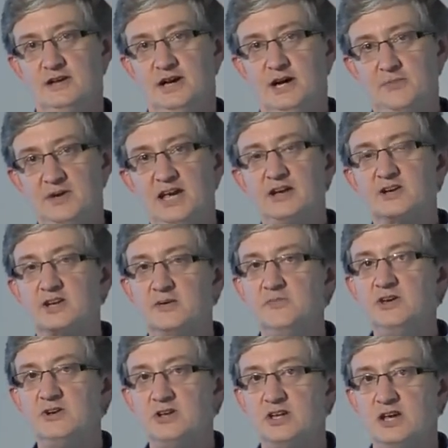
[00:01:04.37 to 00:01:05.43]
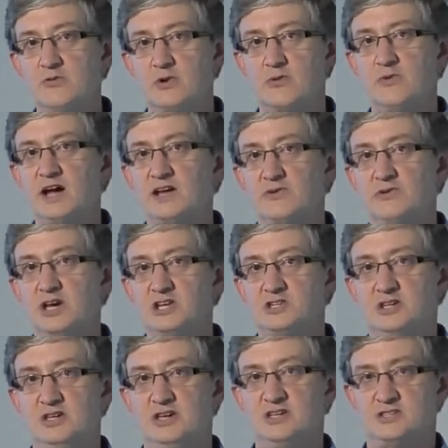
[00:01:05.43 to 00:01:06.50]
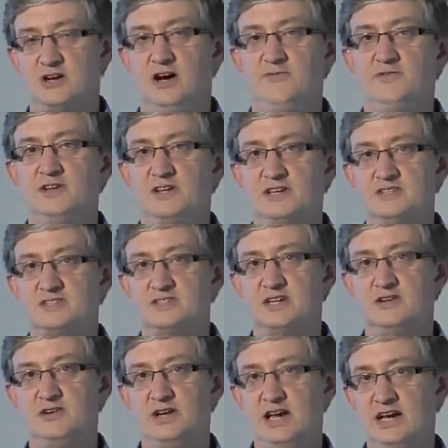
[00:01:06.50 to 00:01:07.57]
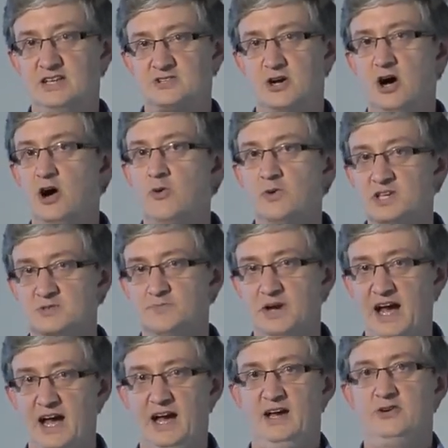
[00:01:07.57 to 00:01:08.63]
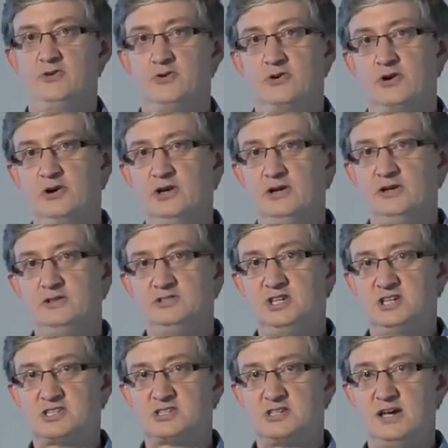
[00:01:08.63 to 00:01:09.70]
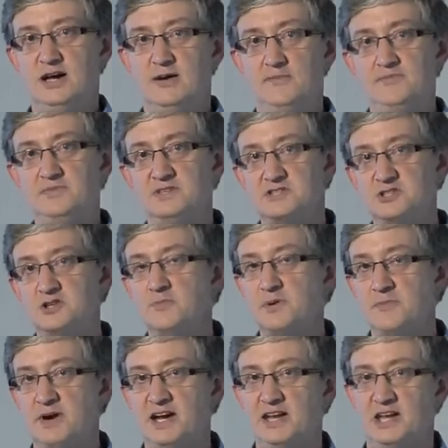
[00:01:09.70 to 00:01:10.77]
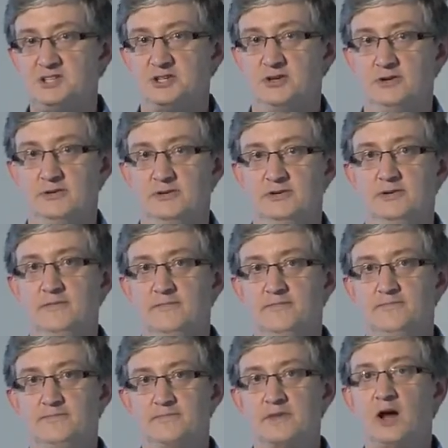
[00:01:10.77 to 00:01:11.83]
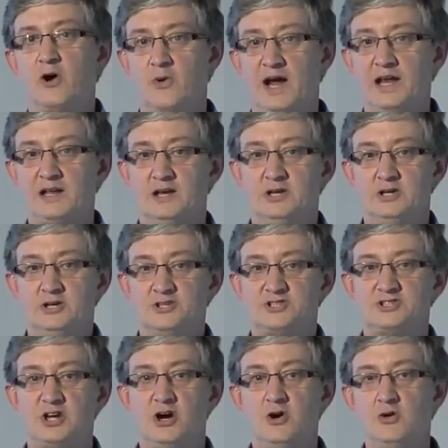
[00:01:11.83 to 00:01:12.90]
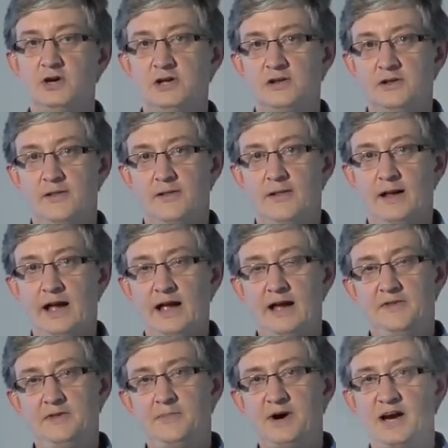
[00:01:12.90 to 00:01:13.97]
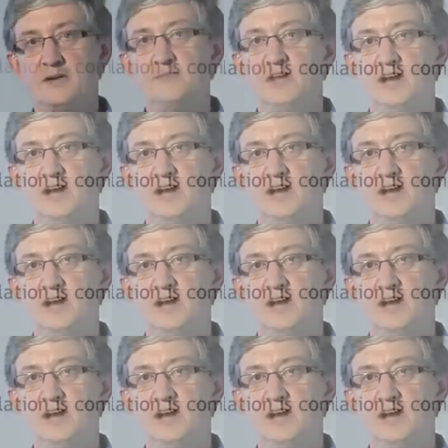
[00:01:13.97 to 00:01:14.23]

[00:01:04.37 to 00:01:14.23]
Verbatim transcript: um, in a community where regulation is often considered as always bad or just um, stupid by nature. All right, so the bottom